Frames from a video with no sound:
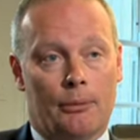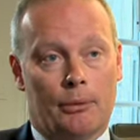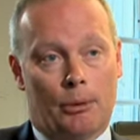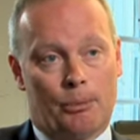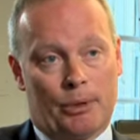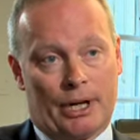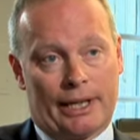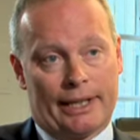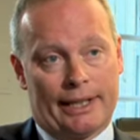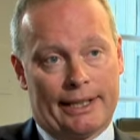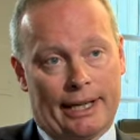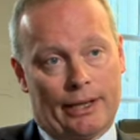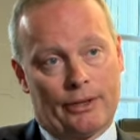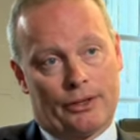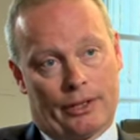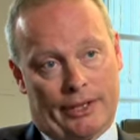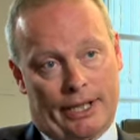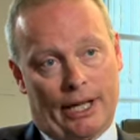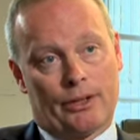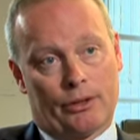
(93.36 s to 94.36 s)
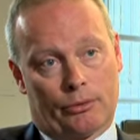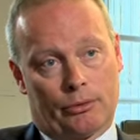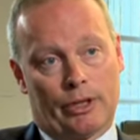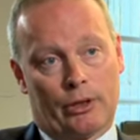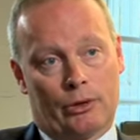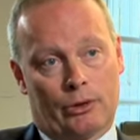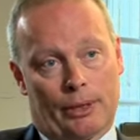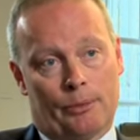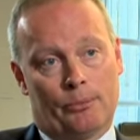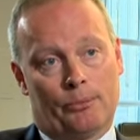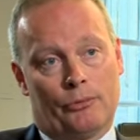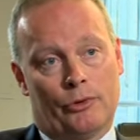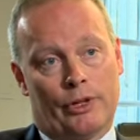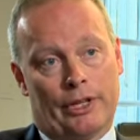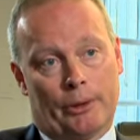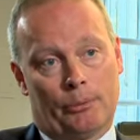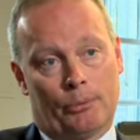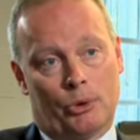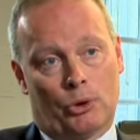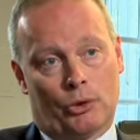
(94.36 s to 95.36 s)
Um, but I think the other, the other real,
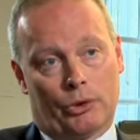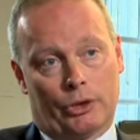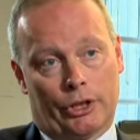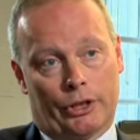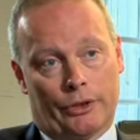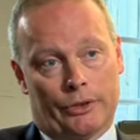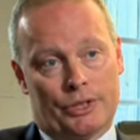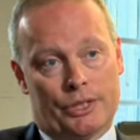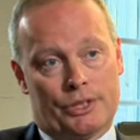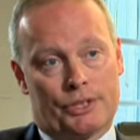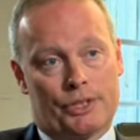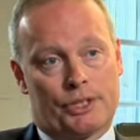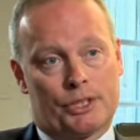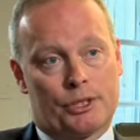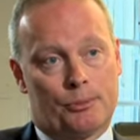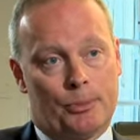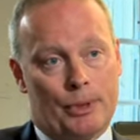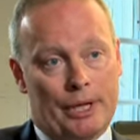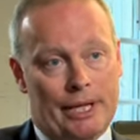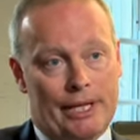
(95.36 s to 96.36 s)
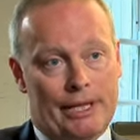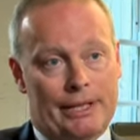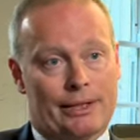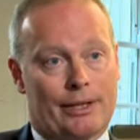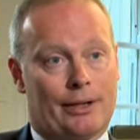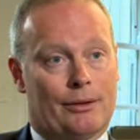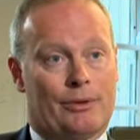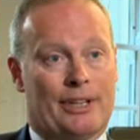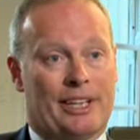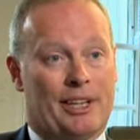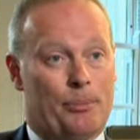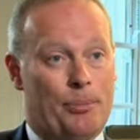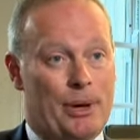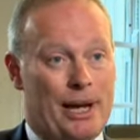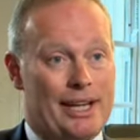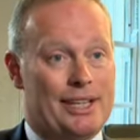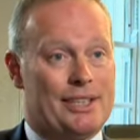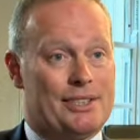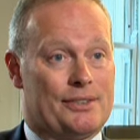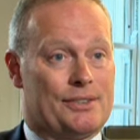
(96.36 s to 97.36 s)
really important news is the speed and really the
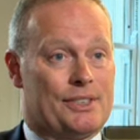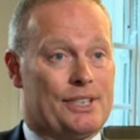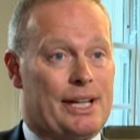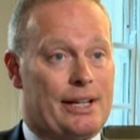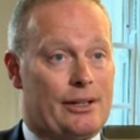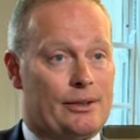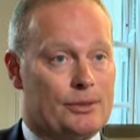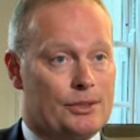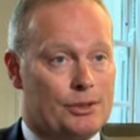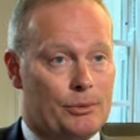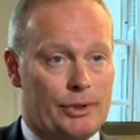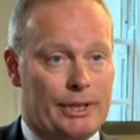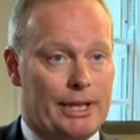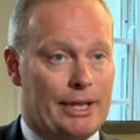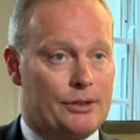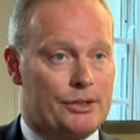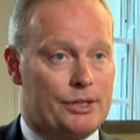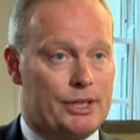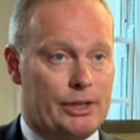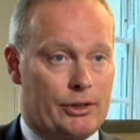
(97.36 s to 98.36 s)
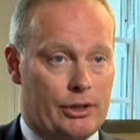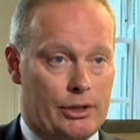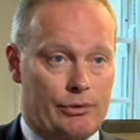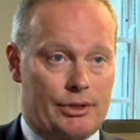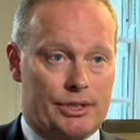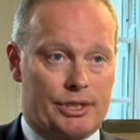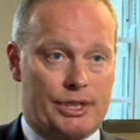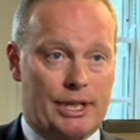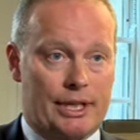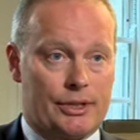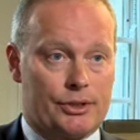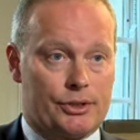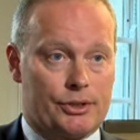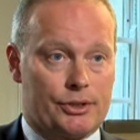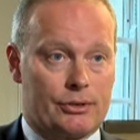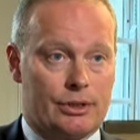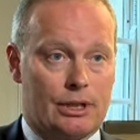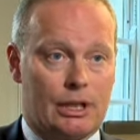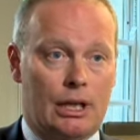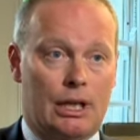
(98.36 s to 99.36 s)
pace of sales that we're now seeing on our
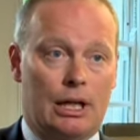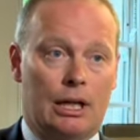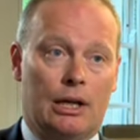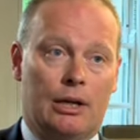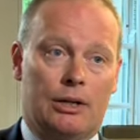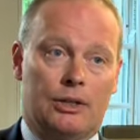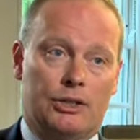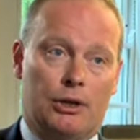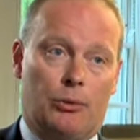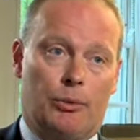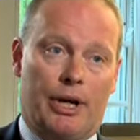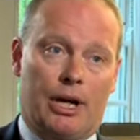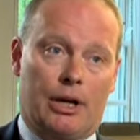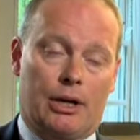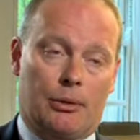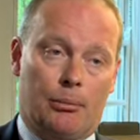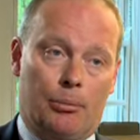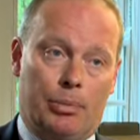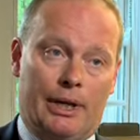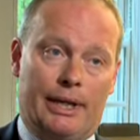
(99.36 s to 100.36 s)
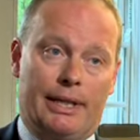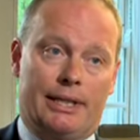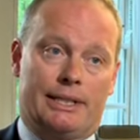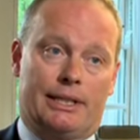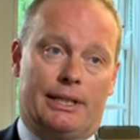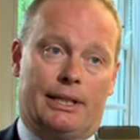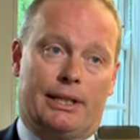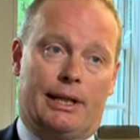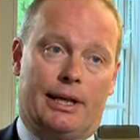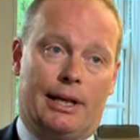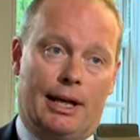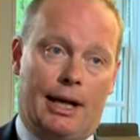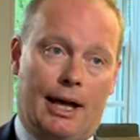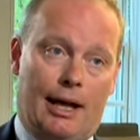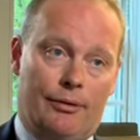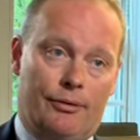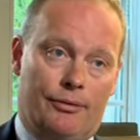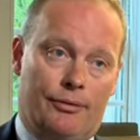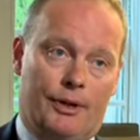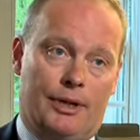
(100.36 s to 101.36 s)
residential. So we are completing
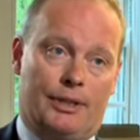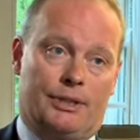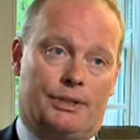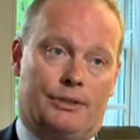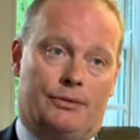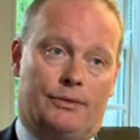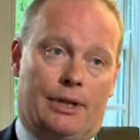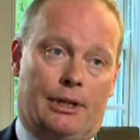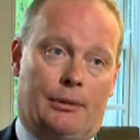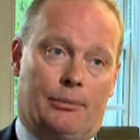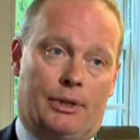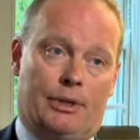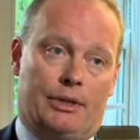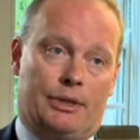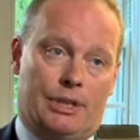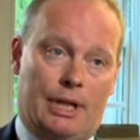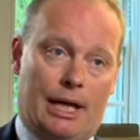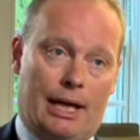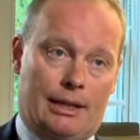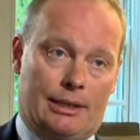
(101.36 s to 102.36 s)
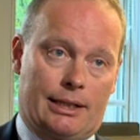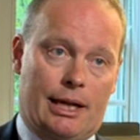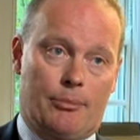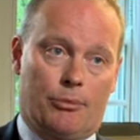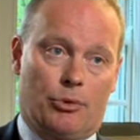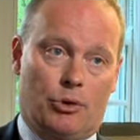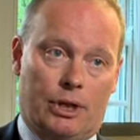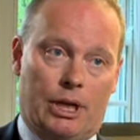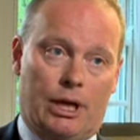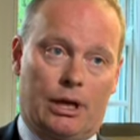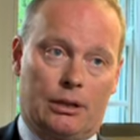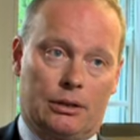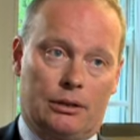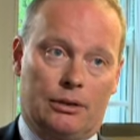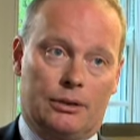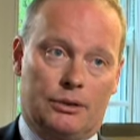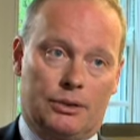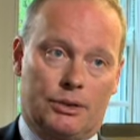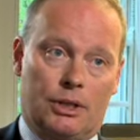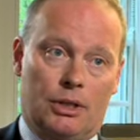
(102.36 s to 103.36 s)
our first development at Emerald
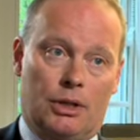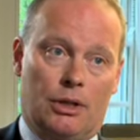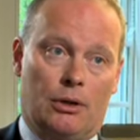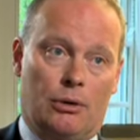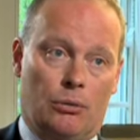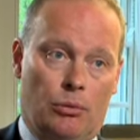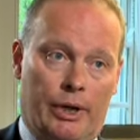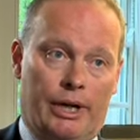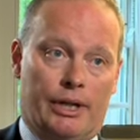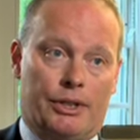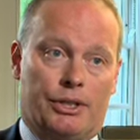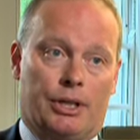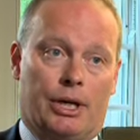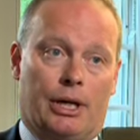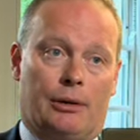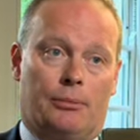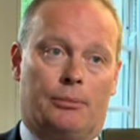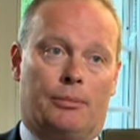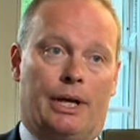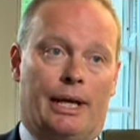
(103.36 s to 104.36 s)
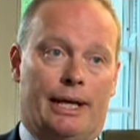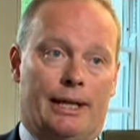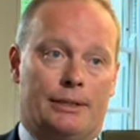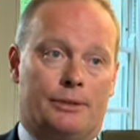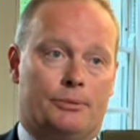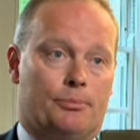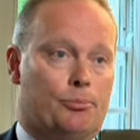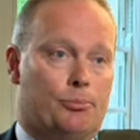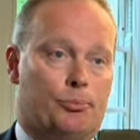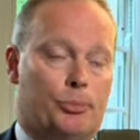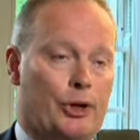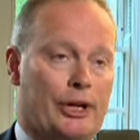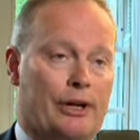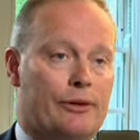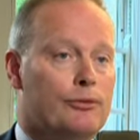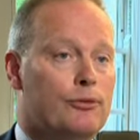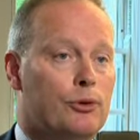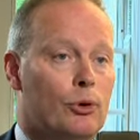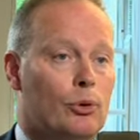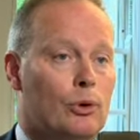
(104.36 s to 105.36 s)
Gardens, which um, is
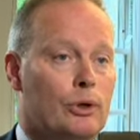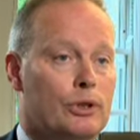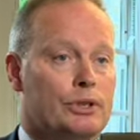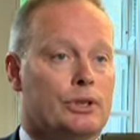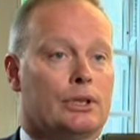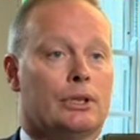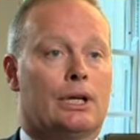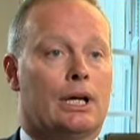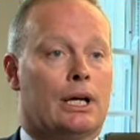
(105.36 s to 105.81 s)
bringing forward